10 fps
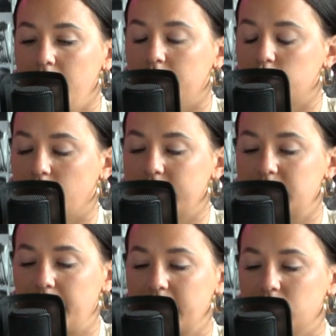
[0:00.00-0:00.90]
He tried
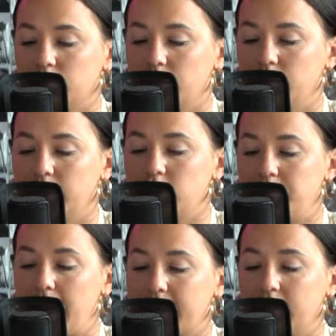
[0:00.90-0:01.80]
his best to
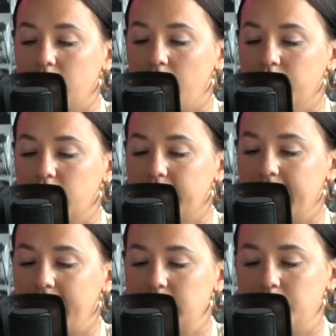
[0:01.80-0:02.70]
reach back and cover their
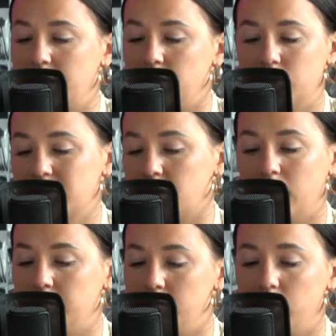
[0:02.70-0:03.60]
eyes, but he just
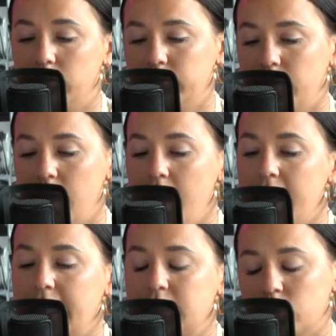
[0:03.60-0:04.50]
couldn't move.
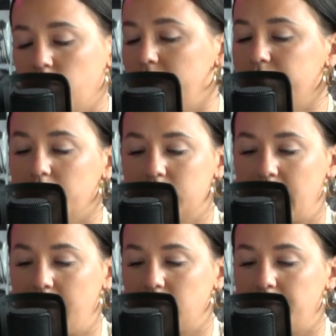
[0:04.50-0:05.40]
He screamed for
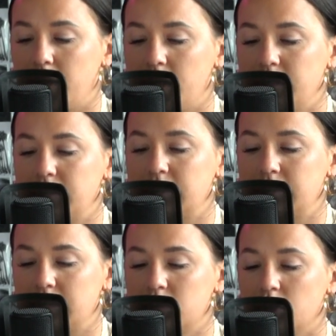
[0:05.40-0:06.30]
Tim to put his
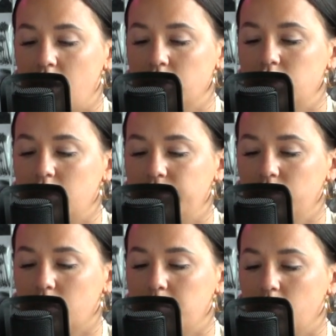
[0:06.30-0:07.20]
sister onto the
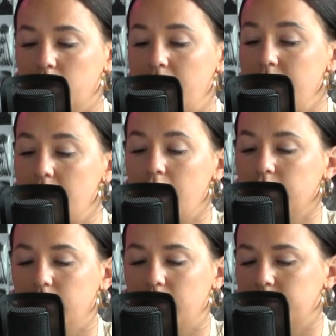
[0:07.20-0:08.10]
floorboard and
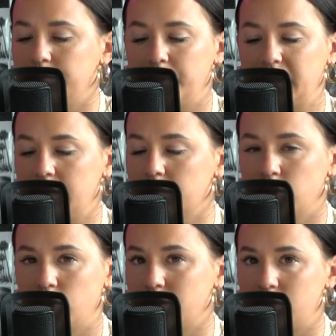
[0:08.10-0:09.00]
not look, but there
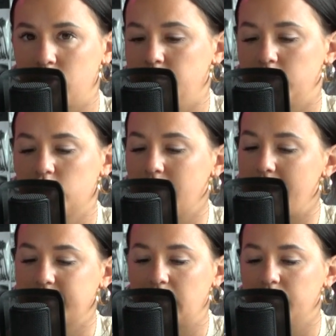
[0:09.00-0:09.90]
was just too much
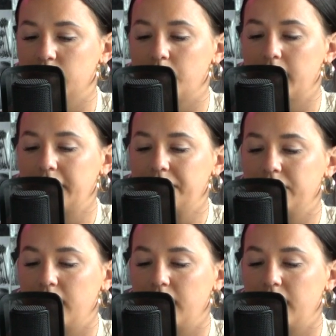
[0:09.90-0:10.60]
glass everywhere.